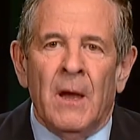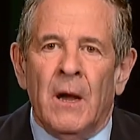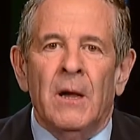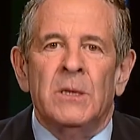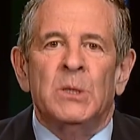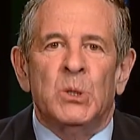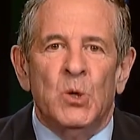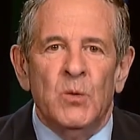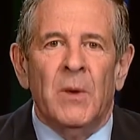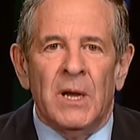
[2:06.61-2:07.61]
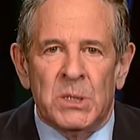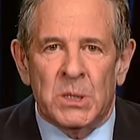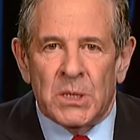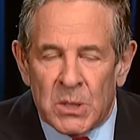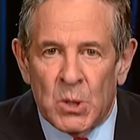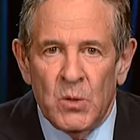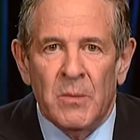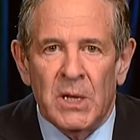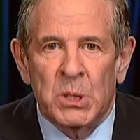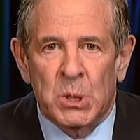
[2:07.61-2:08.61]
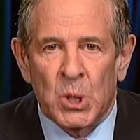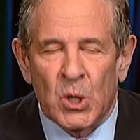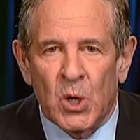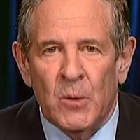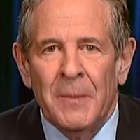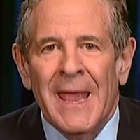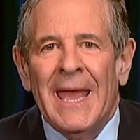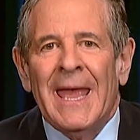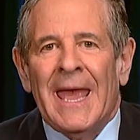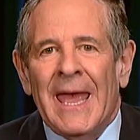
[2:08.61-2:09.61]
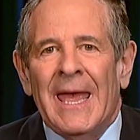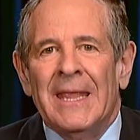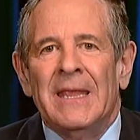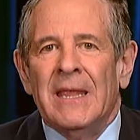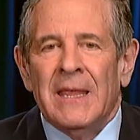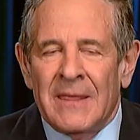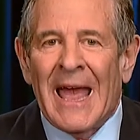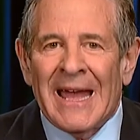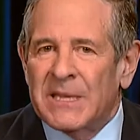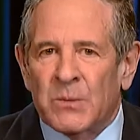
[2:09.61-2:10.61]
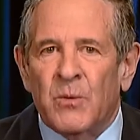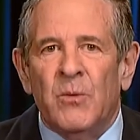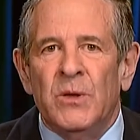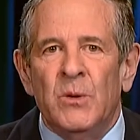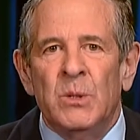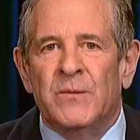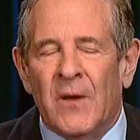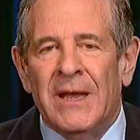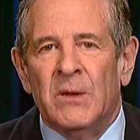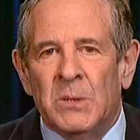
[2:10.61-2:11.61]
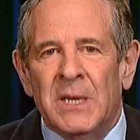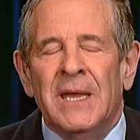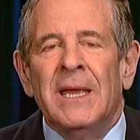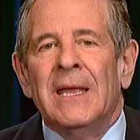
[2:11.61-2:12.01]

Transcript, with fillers: uh, too much, too much sugar, and that's what we use for energy.